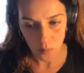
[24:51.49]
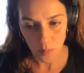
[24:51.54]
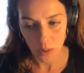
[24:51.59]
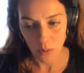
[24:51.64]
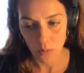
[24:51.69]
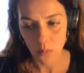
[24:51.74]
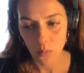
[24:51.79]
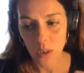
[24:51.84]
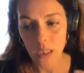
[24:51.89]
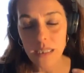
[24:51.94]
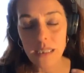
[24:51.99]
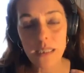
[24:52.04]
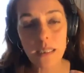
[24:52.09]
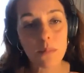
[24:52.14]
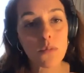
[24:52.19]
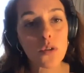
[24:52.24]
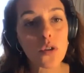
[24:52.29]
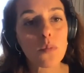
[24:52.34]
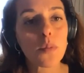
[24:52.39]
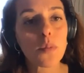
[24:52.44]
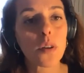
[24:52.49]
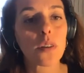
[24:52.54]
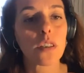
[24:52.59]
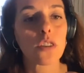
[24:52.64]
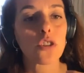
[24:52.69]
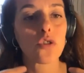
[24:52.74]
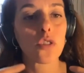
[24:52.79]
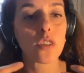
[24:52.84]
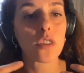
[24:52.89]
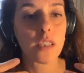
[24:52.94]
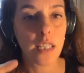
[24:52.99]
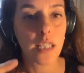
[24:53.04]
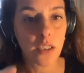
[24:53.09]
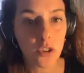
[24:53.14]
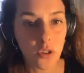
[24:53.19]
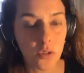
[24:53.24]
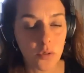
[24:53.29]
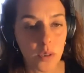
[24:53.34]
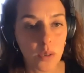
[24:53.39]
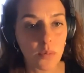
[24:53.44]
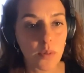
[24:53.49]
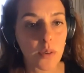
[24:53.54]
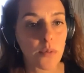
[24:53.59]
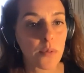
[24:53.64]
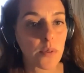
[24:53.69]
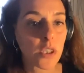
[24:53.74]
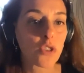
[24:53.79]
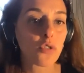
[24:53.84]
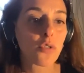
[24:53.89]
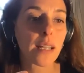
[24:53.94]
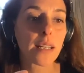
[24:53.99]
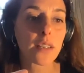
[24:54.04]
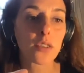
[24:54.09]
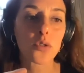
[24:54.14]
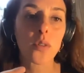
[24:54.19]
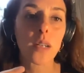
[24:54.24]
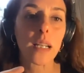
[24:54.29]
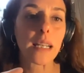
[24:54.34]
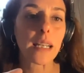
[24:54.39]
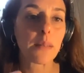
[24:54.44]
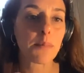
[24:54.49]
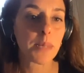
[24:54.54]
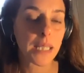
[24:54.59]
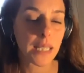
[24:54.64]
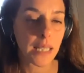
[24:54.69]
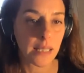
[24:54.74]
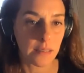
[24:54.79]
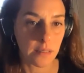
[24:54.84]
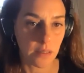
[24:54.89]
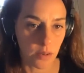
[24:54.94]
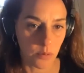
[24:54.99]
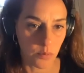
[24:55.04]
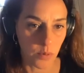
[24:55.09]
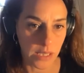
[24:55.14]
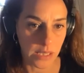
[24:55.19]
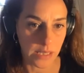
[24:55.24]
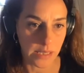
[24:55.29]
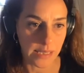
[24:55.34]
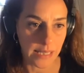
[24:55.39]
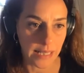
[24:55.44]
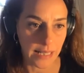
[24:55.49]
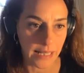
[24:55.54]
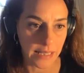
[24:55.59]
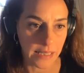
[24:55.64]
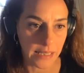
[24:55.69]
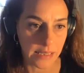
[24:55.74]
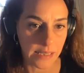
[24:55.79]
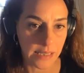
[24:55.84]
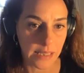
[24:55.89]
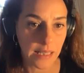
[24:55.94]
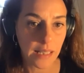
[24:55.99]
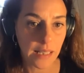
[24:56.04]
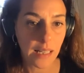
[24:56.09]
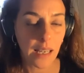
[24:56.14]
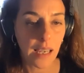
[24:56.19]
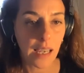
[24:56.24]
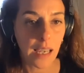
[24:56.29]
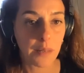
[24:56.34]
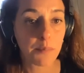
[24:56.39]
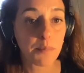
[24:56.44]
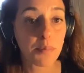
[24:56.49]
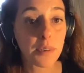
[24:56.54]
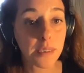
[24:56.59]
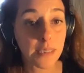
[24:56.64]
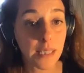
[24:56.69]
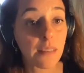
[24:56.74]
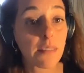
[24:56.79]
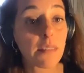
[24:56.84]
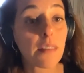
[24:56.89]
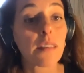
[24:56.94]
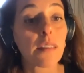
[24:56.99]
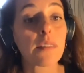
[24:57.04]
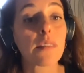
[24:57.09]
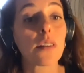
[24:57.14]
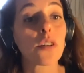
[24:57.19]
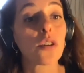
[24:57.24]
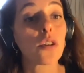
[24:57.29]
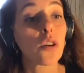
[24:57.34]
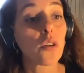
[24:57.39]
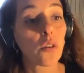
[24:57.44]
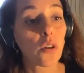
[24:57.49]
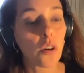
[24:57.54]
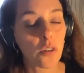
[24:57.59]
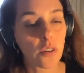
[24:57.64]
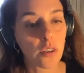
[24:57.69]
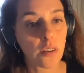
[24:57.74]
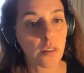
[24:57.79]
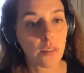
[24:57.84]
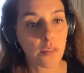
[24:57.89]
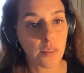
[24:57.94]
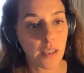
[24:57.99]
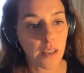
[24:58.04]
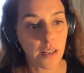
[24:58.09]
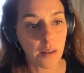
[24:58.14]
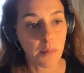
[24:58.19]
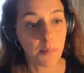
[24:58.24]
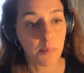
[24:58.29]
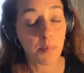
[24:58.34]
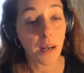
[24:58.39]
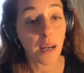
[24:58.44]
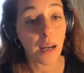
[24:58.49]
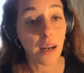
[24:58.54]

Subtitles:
But we seem to be on a trajectory where we're trying to eliminate the weakest links and pretend that they're no longer there. But